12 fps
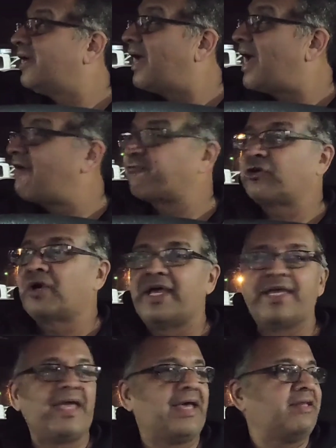after I
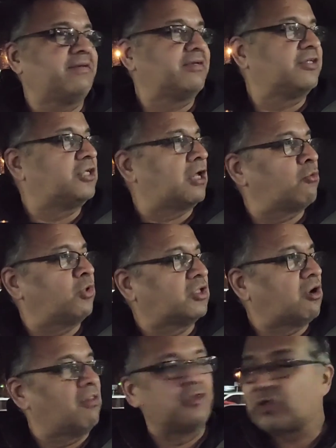get done with
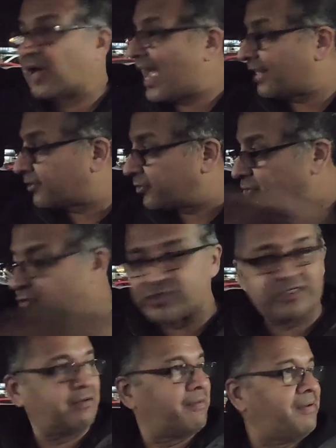all the
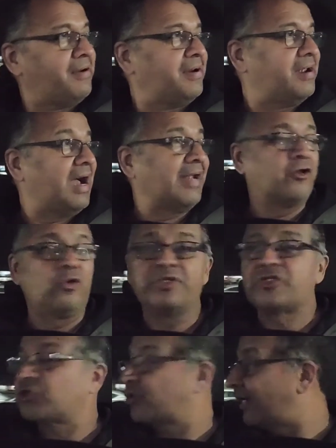tractors, I know
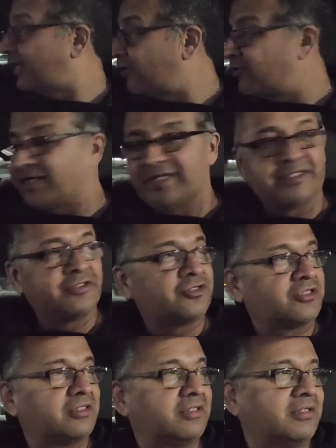which trailer it
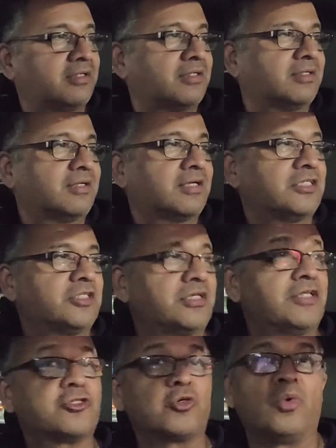is because
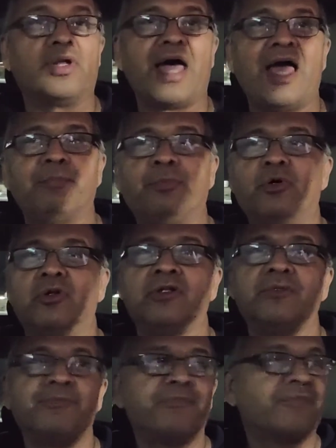it's the one I pull.
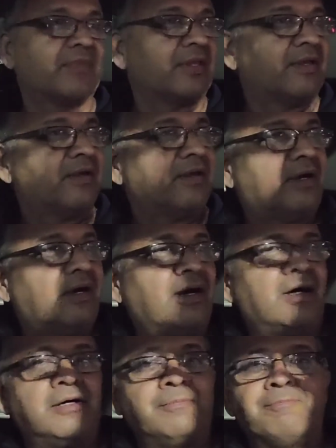
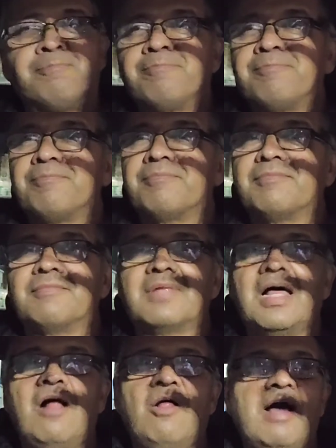
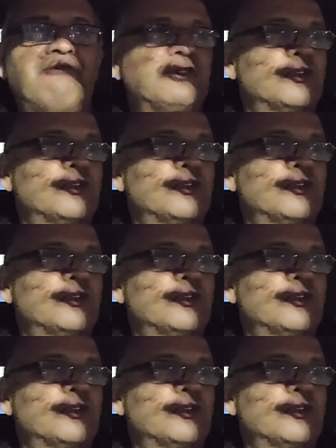I'll have to